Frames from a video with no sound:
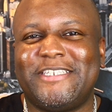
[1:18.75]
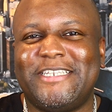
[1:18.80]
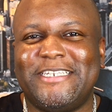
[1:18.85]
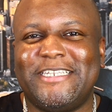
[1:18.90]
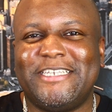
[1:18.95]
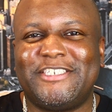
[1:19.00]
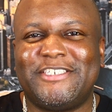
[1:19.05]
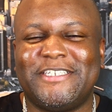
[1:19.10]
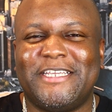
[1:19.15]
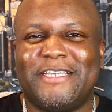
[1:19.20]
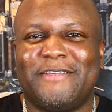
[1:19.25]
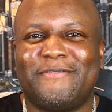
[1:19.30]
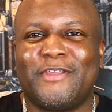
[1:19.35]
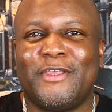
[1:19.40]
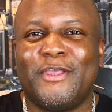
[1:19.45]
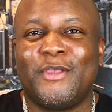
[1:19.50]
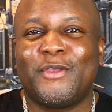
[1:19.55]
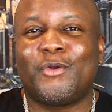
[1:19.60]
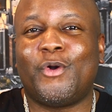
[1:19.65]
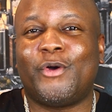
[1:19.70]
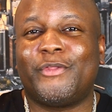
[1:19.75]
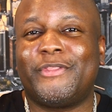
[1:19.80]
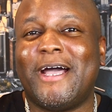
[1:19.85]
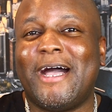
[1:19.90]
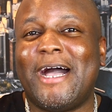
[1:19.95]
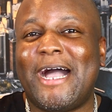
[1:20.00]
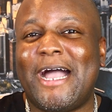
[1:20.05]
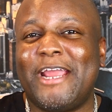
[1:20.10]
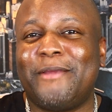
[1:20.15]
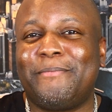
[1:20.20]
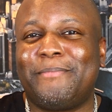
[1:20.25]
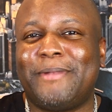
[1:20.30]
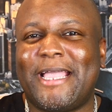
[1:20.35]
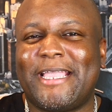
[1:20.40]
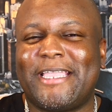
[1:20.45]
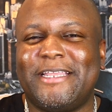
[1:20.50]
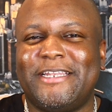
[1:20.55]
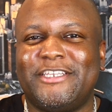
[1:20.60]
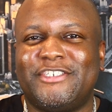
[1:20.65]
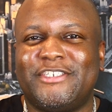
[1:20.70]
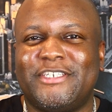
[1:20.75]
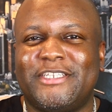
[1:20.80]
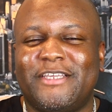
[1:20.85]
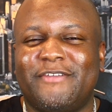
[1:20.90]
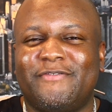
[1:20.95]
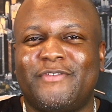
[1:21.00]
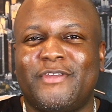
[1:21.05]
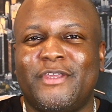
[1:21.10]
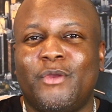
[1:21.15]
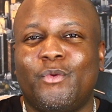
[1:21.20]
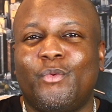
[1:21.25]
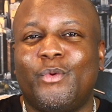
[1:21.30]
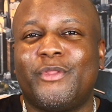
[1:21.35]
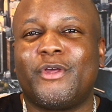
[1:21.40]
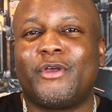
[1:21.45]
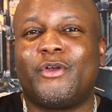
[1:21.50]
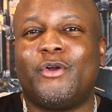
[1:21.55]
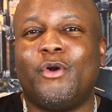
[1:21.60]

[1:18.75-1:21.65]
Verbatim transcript: an initiative called the Hire Black Initiative, with a